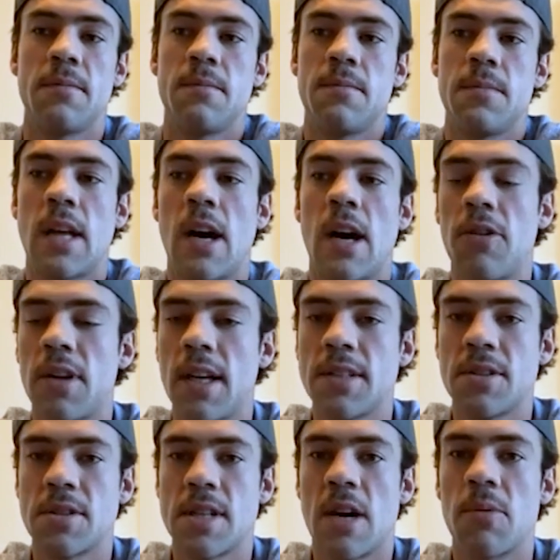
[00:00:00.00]
Nowadays,
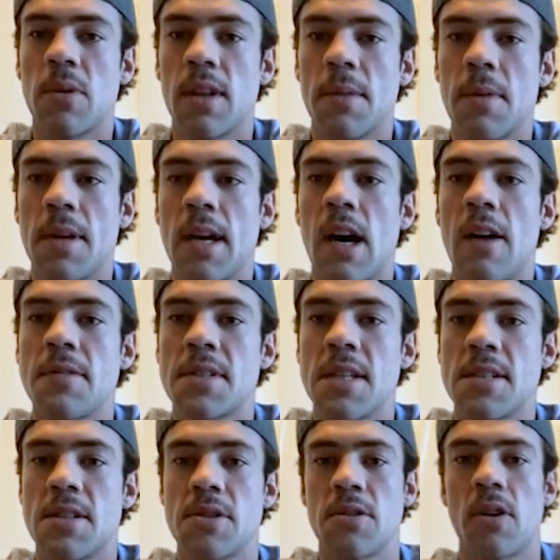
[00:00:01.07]
there's not really many off
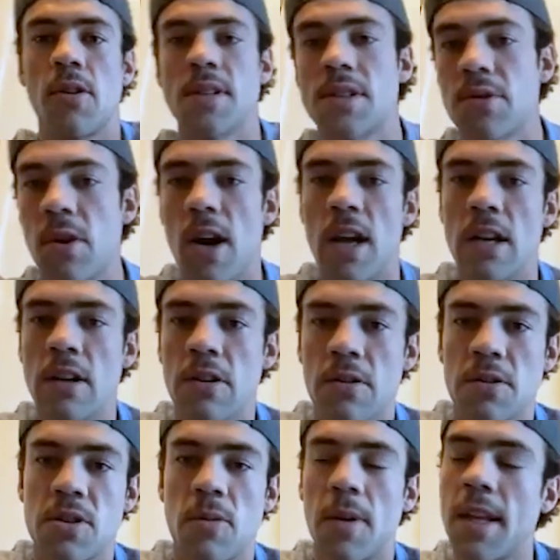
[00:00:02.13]
seasons. You're always training, and
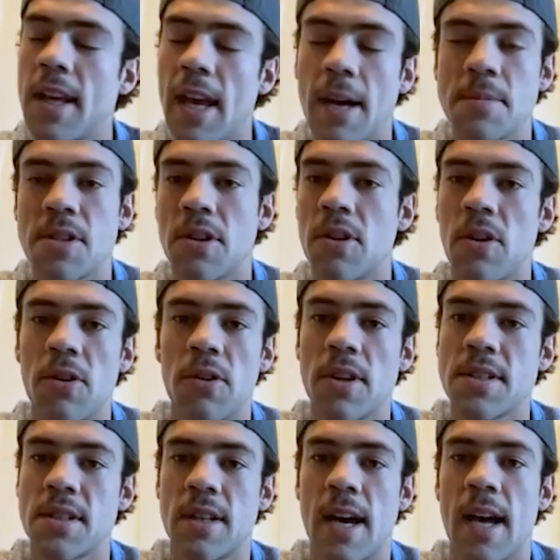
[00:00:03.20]
there's so many camps. You can go do
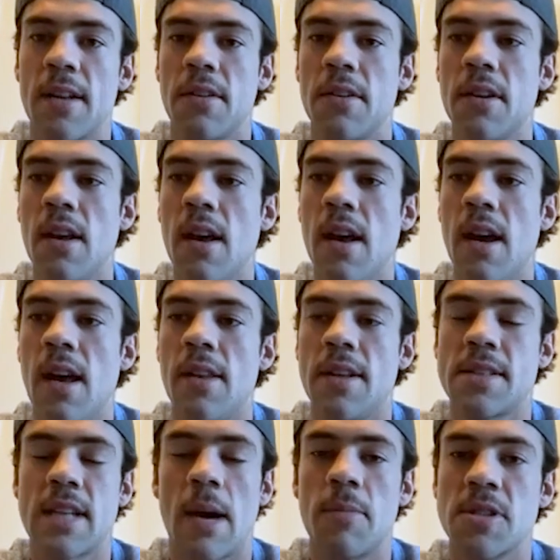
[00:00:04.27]
this and that. And
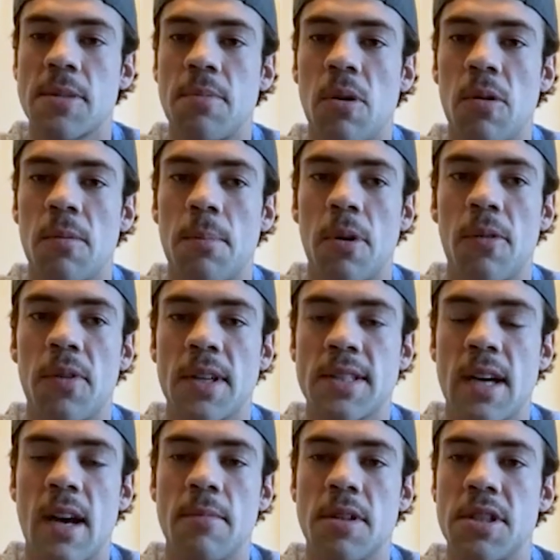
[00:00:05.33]
this time was a perfect
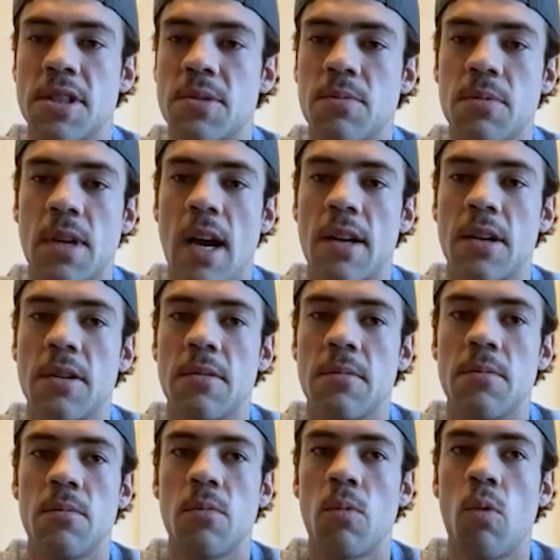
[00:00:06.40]
time to just kind of
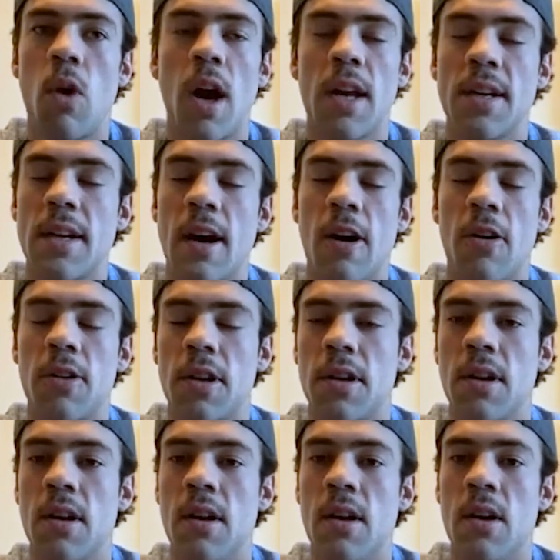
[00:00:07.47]
wind down
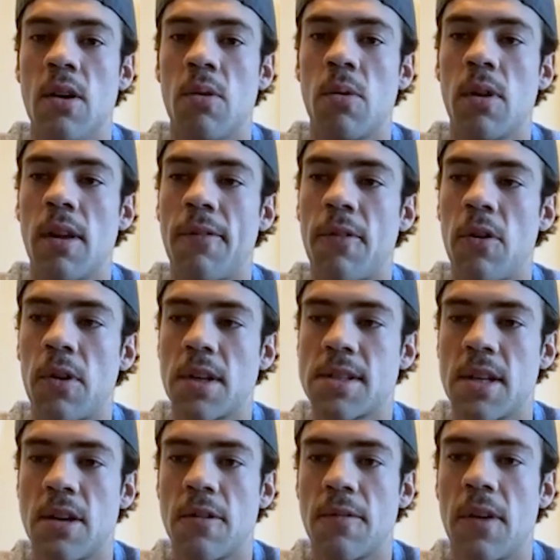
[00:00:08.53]
and really focus
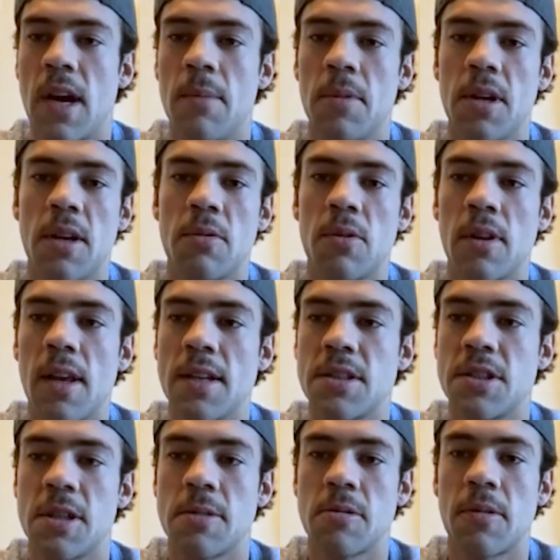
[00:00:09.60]
on your family and
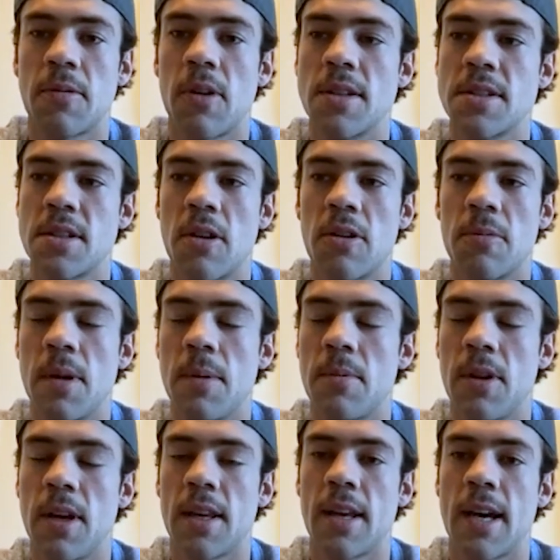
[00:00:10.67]
relationships with friends and other
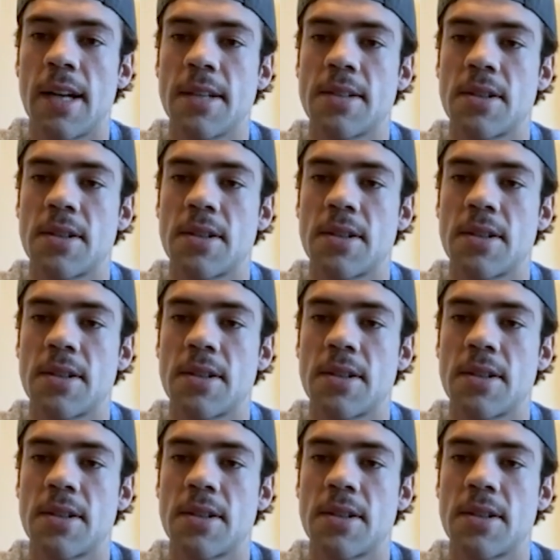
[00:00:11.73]
people like that.